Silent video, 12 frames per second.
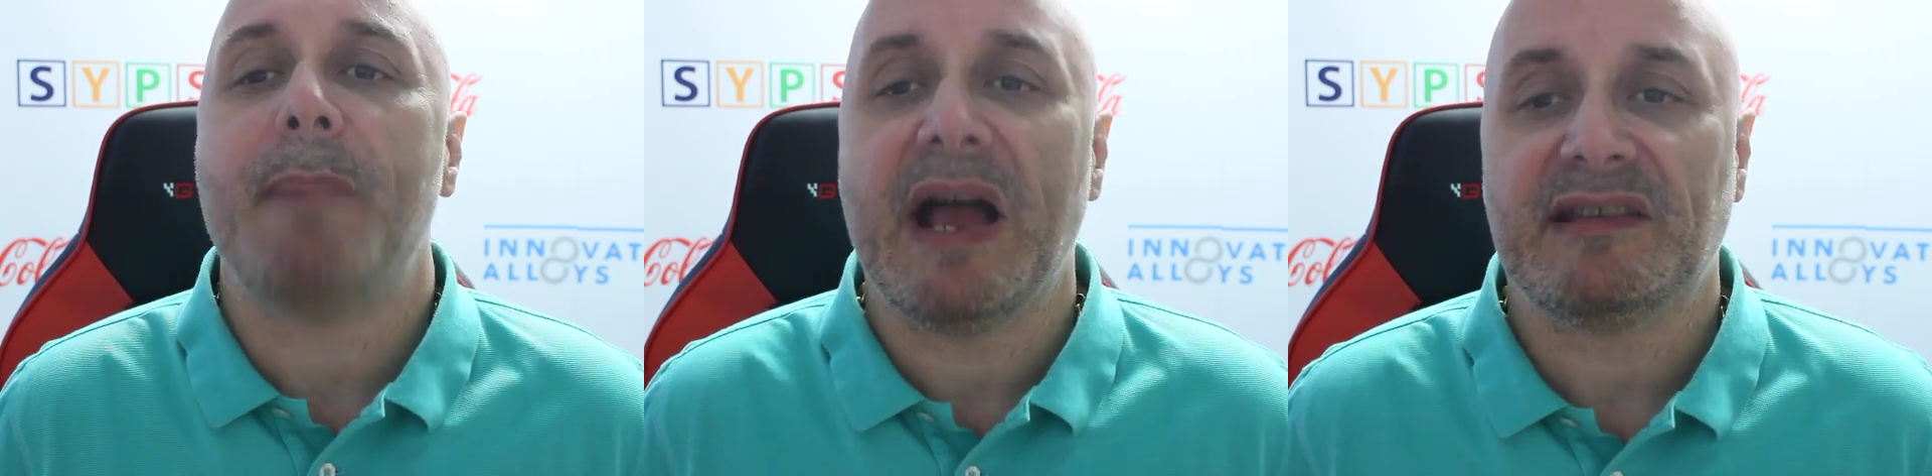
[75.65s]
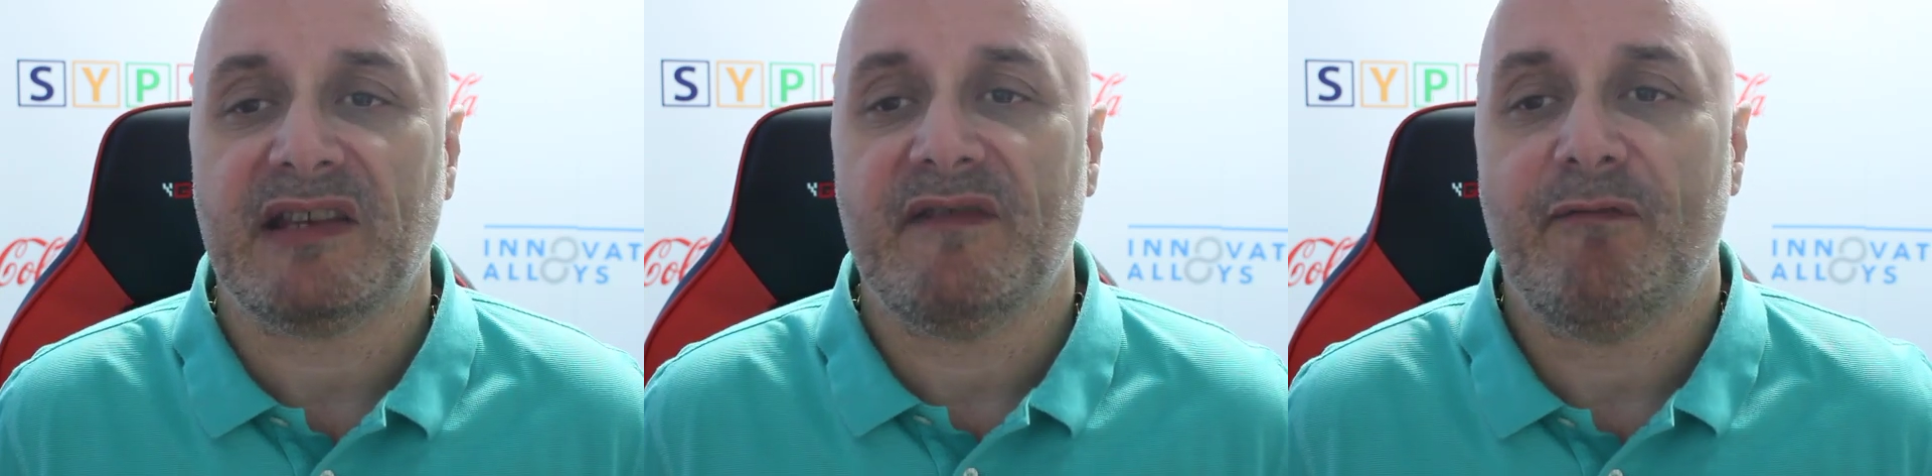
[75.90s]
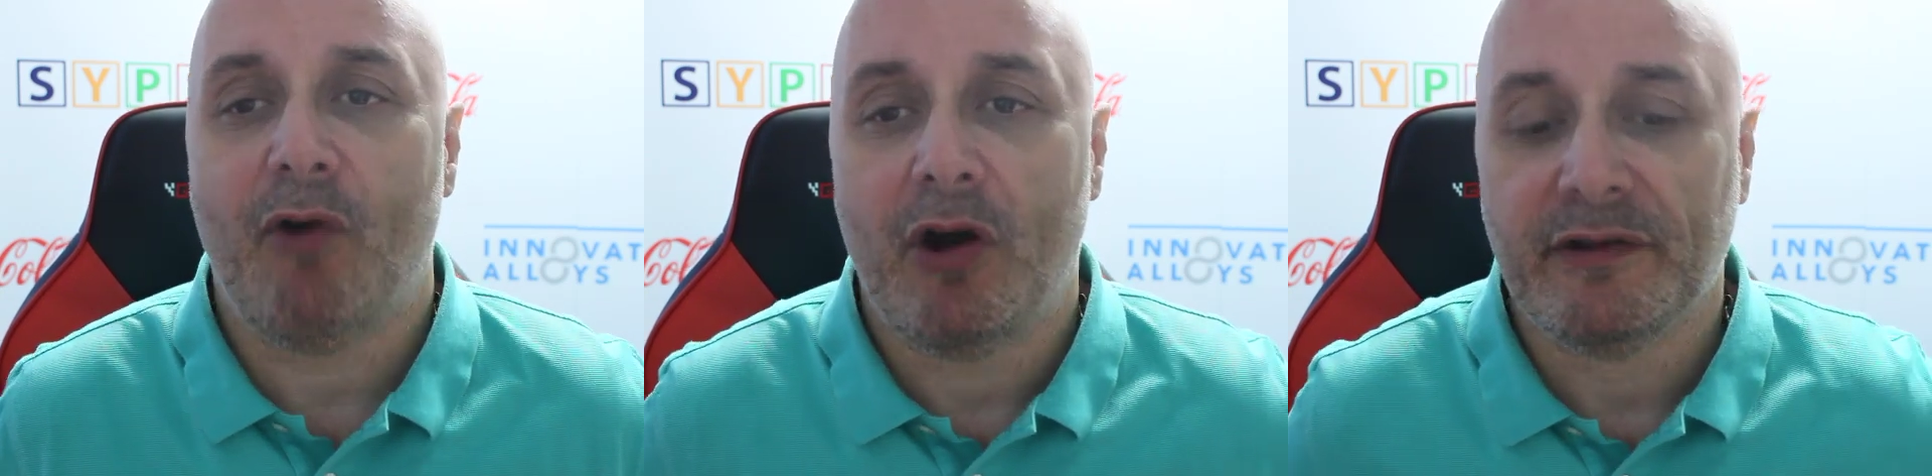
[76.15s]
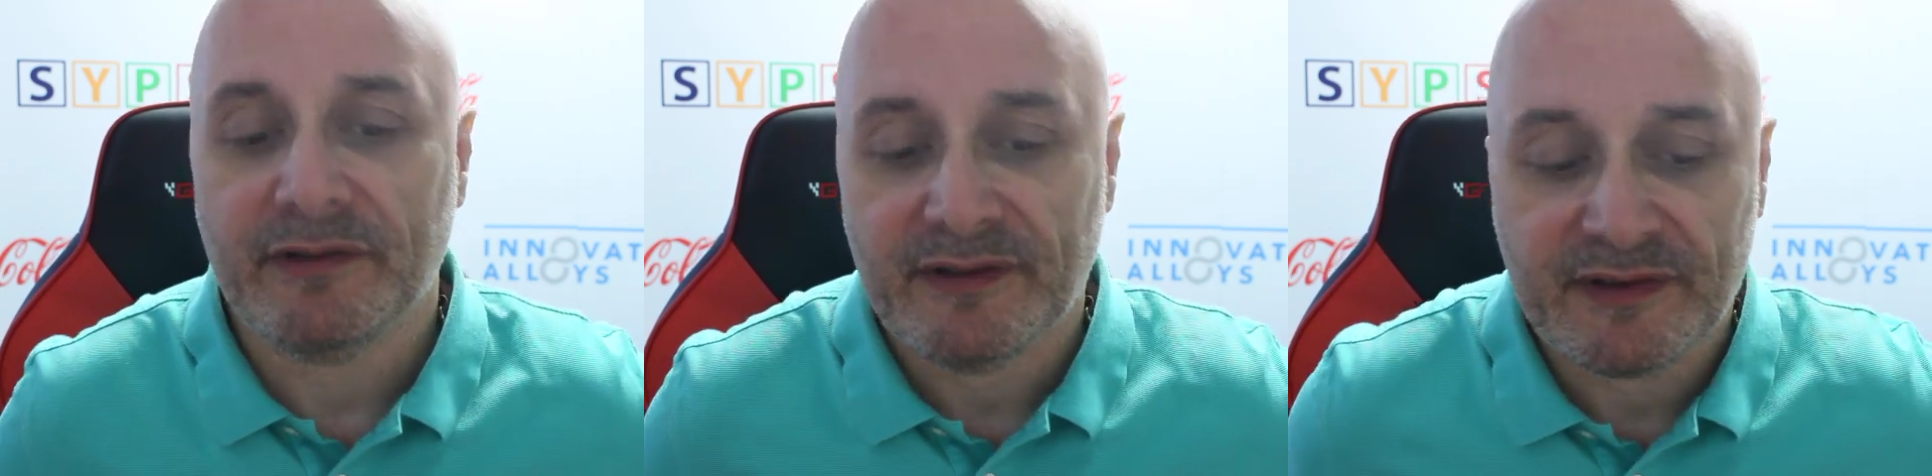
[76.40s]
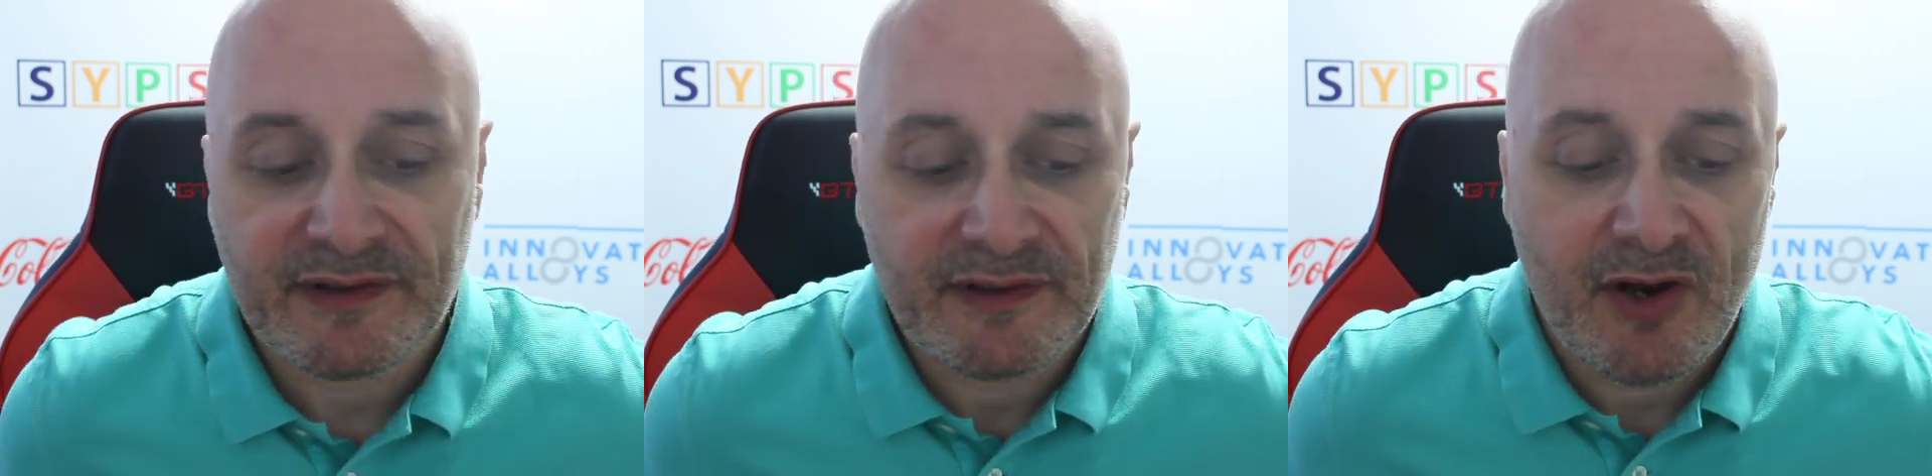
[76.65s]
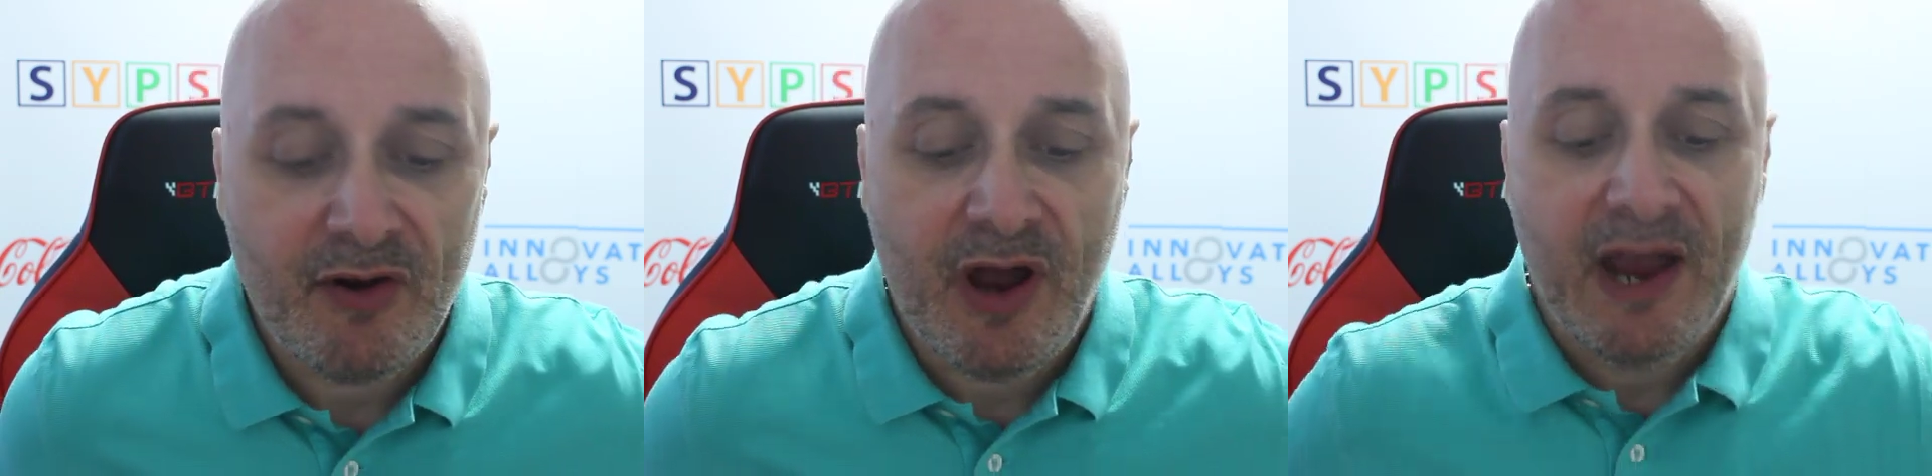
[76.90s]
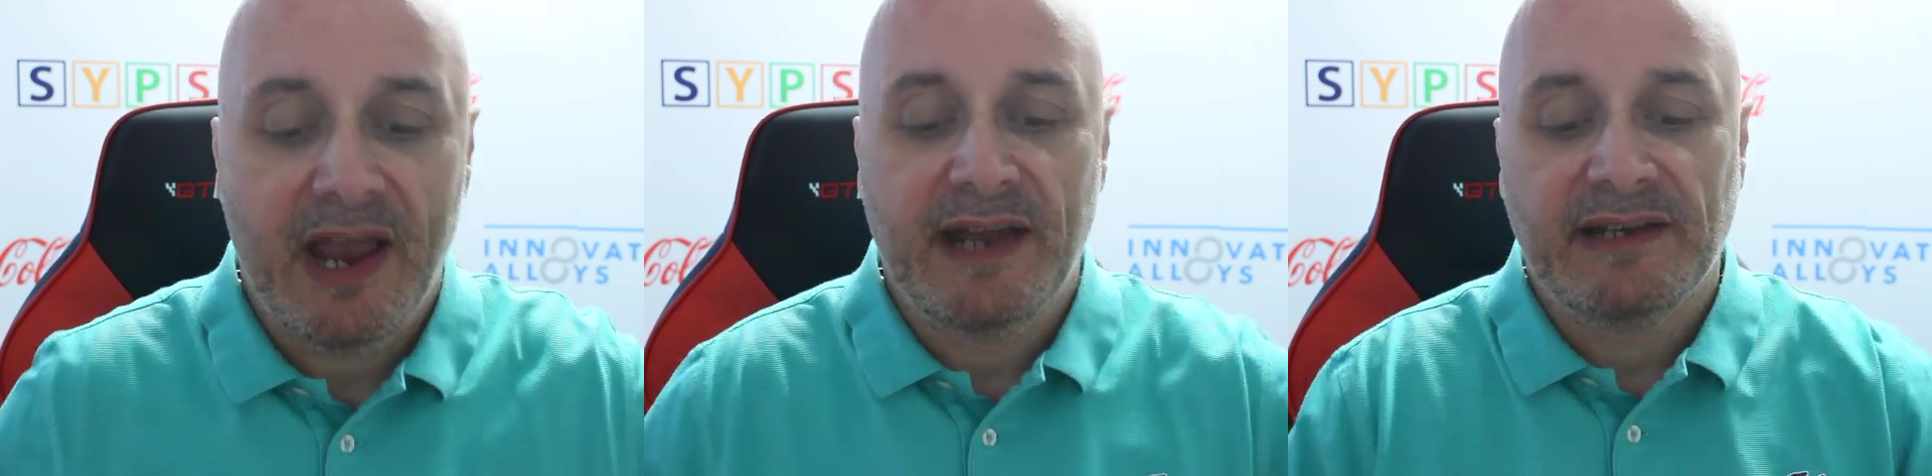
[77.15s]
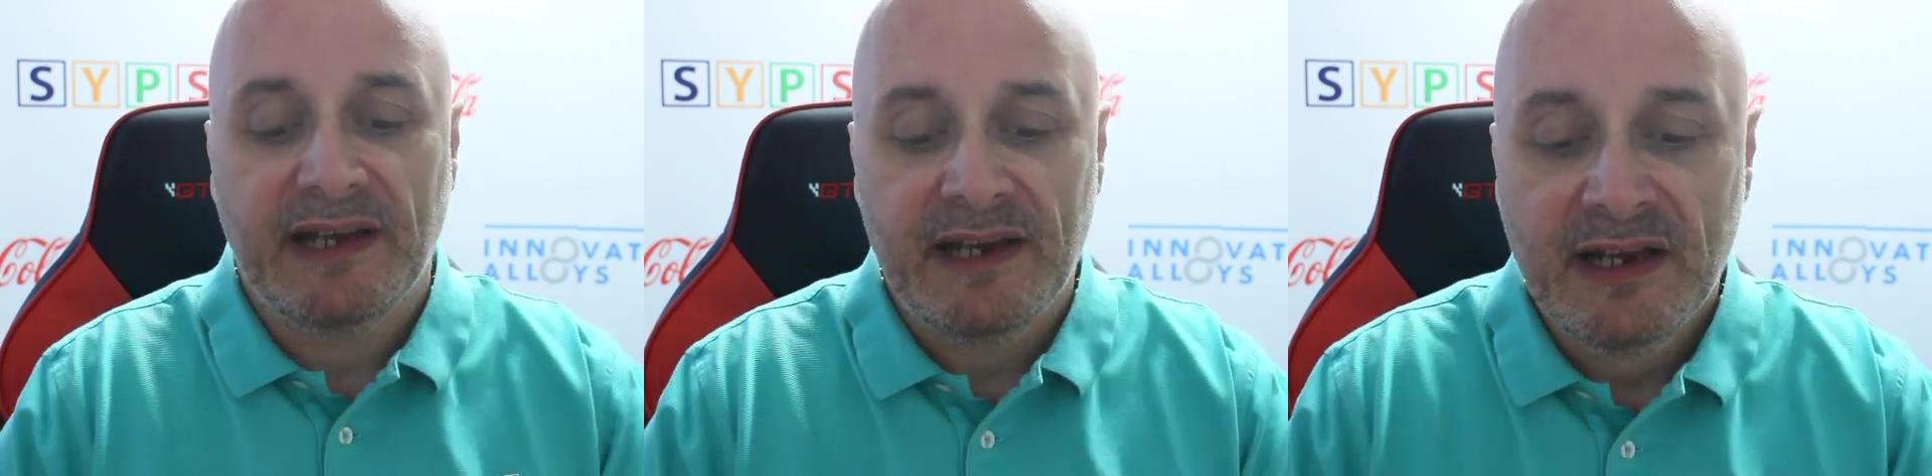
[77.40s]
massive ones. All right,
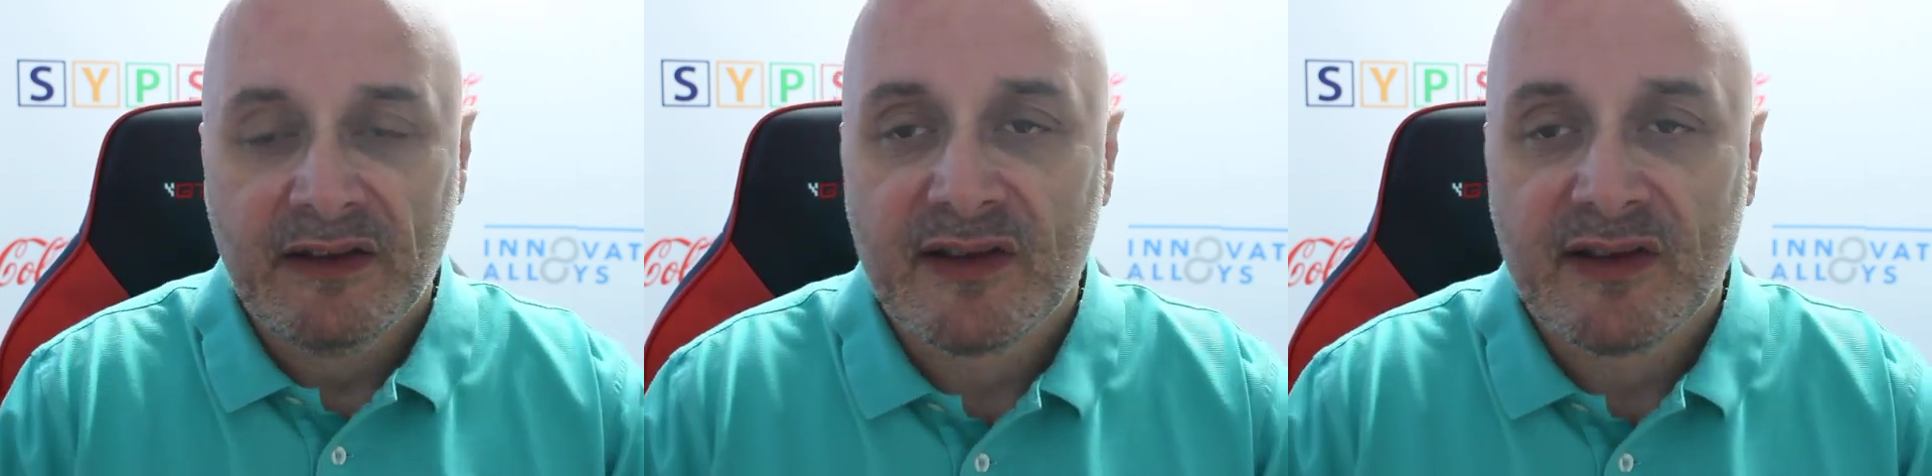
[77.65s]
Eddie.